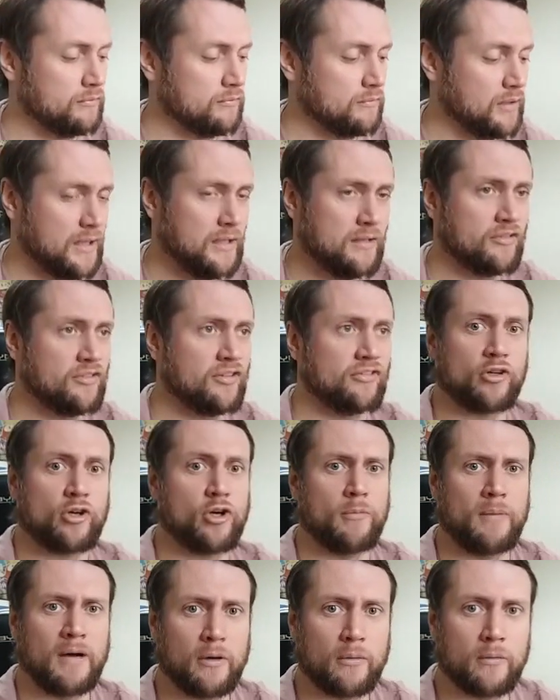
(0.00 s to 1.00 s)
right, since it
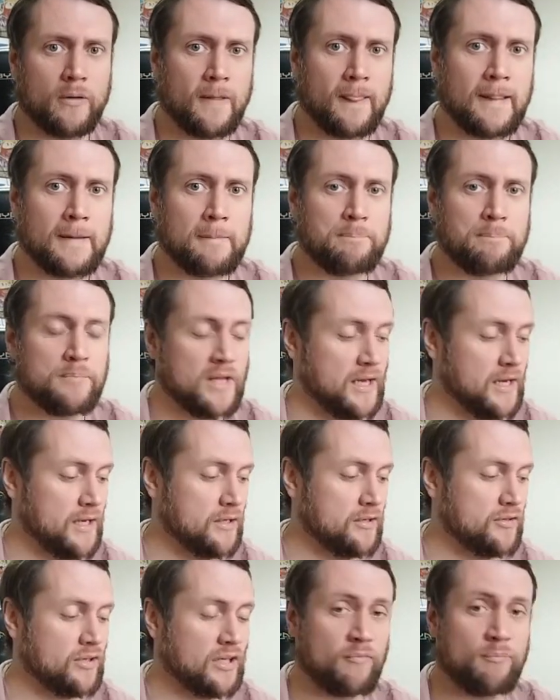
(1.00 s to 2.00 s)
come out.
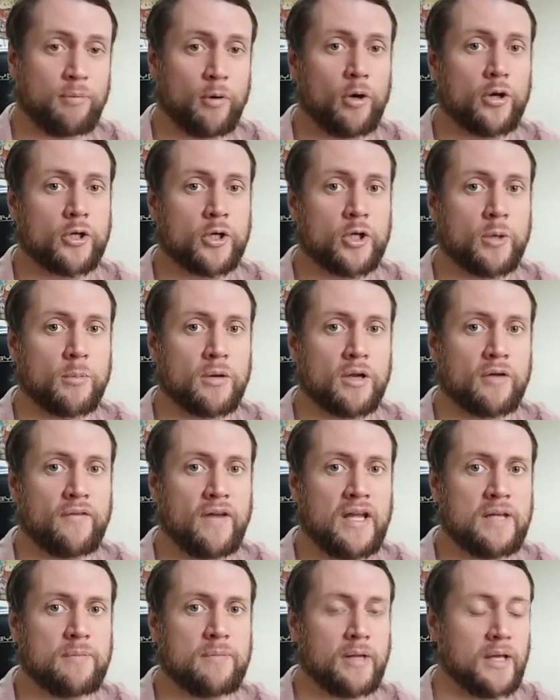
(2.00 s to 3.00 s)
And I've bought a couple off
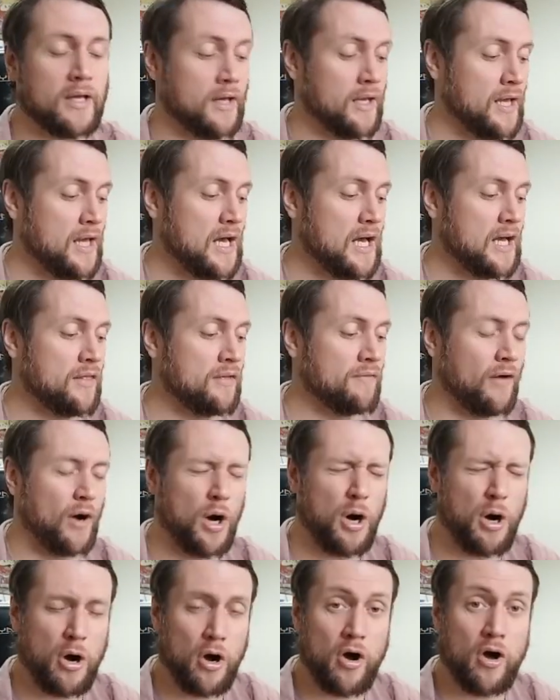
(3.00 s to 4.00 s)
eBay, and they've
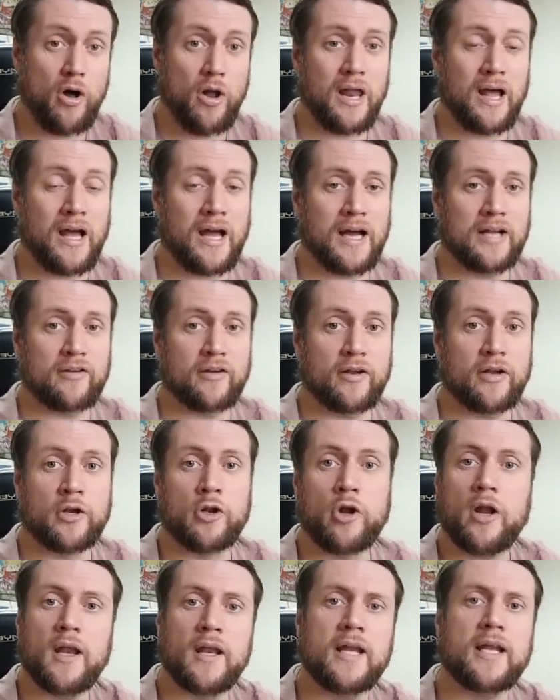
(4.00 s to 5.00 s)
all had,
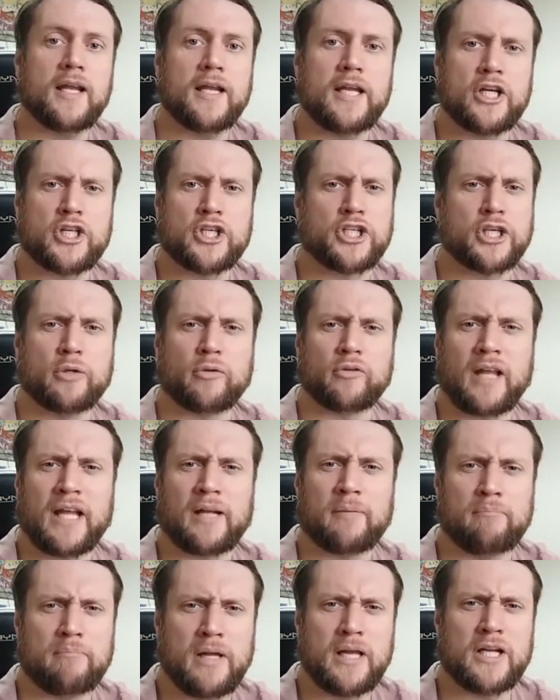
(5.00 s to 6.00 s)
not little issues,
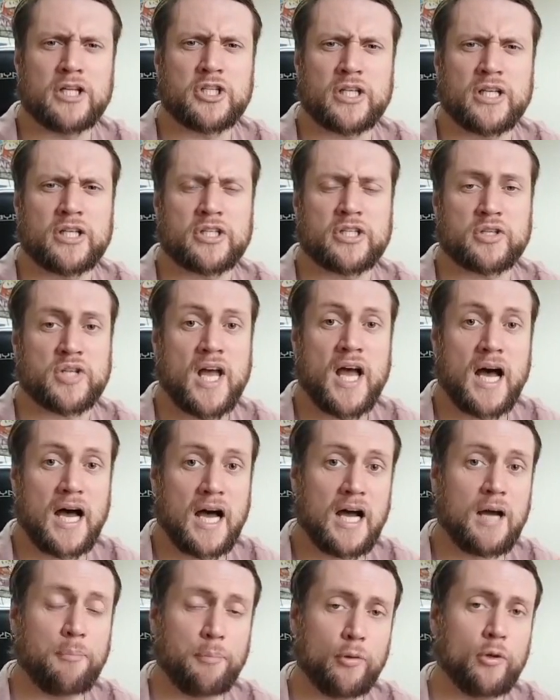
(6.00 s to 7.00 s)
like major issues.
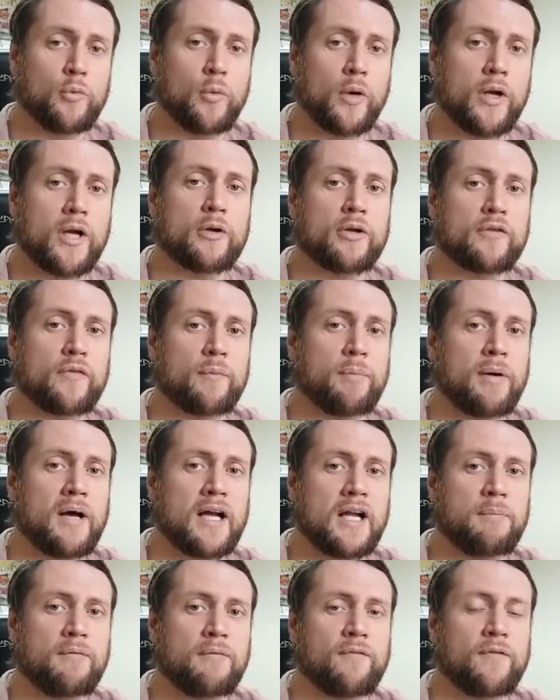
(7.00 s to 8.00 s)
I pulled one out of a
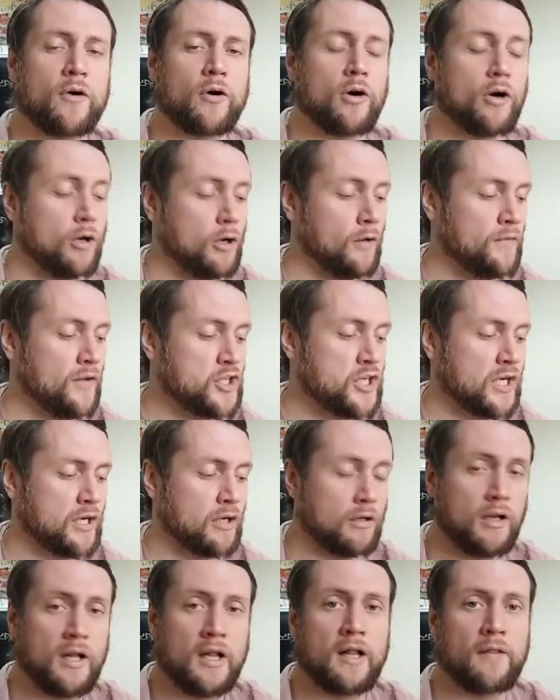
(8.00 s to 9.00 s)
pack before on the
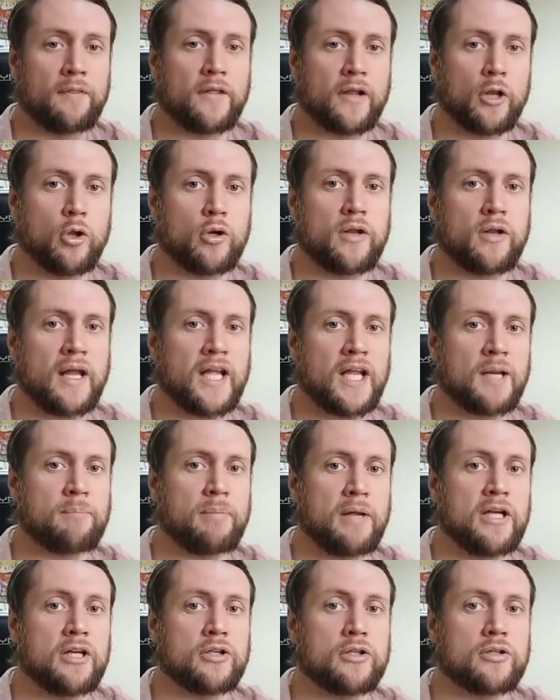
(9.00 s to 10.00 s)
channel that looked like it'd
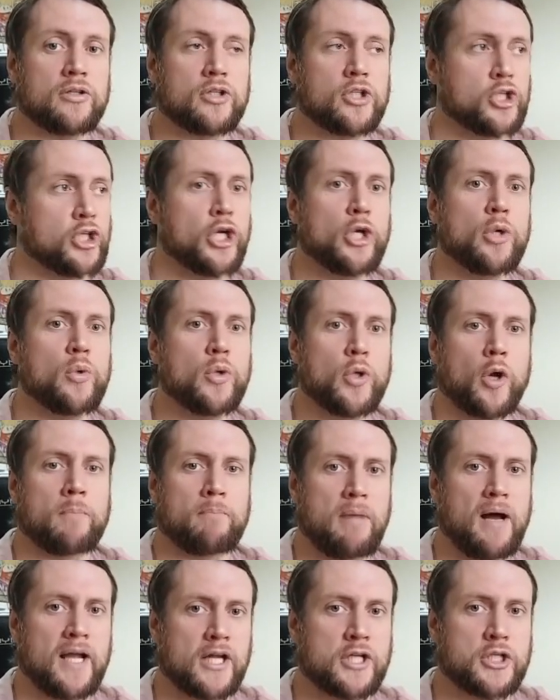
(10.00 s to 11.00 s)
been chewed on
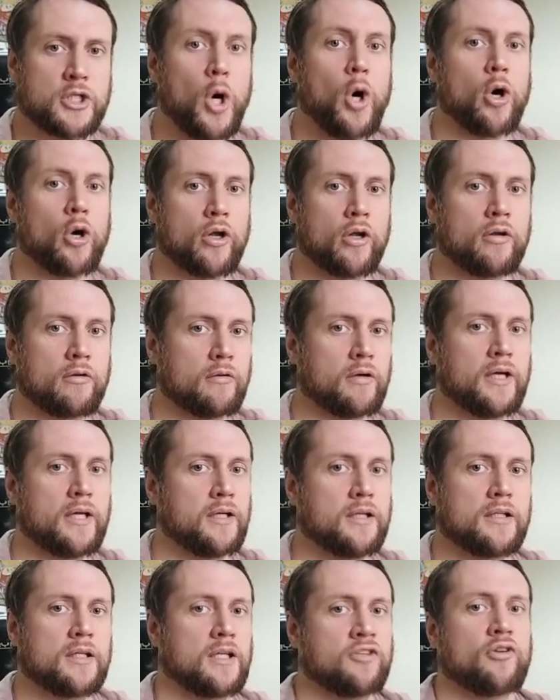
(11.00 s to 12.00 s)
by a dog,
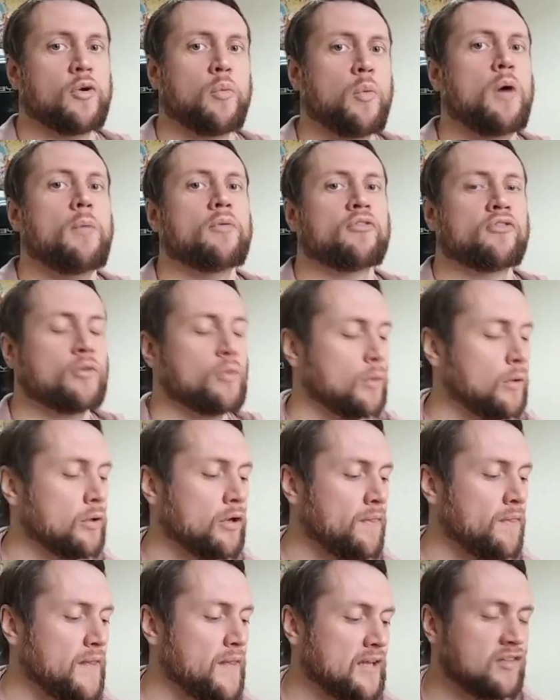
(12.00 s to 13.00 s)
right? I don't know what was going
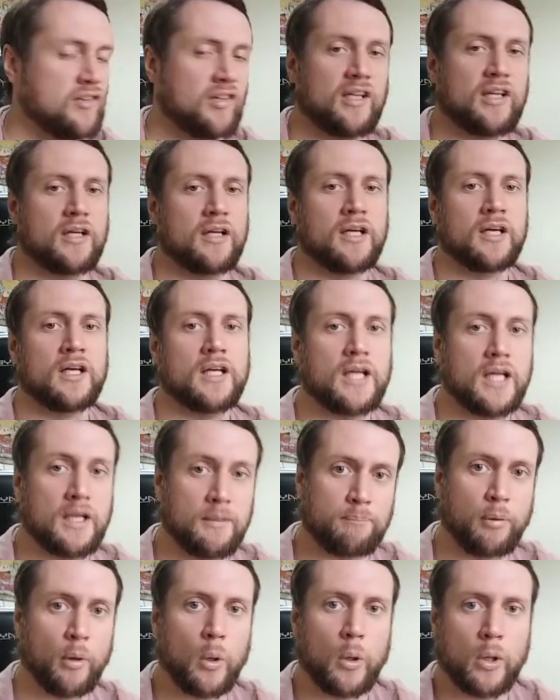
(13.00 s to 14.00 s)
on that day
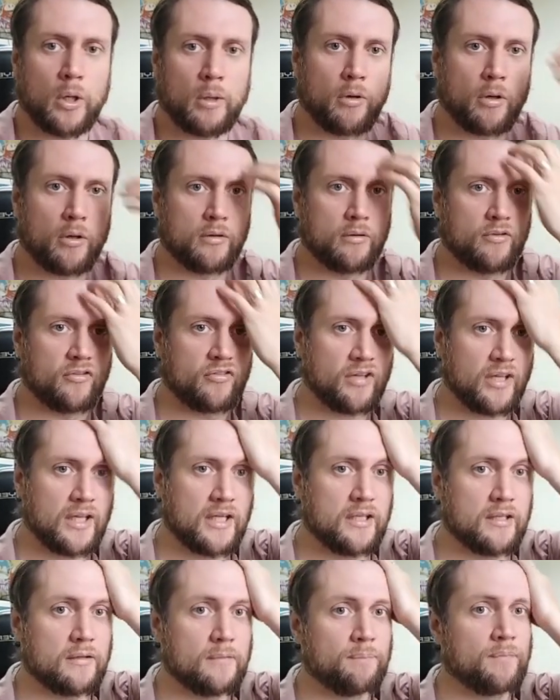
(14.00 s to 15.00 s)
in Pokemon's
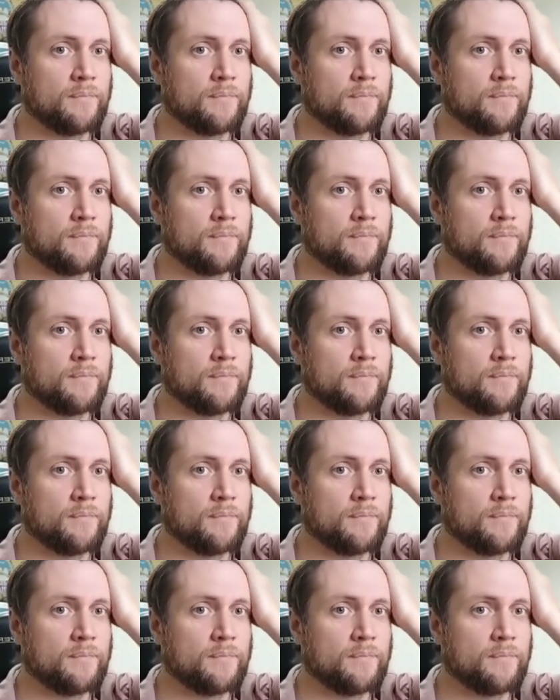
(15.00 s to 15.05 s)
like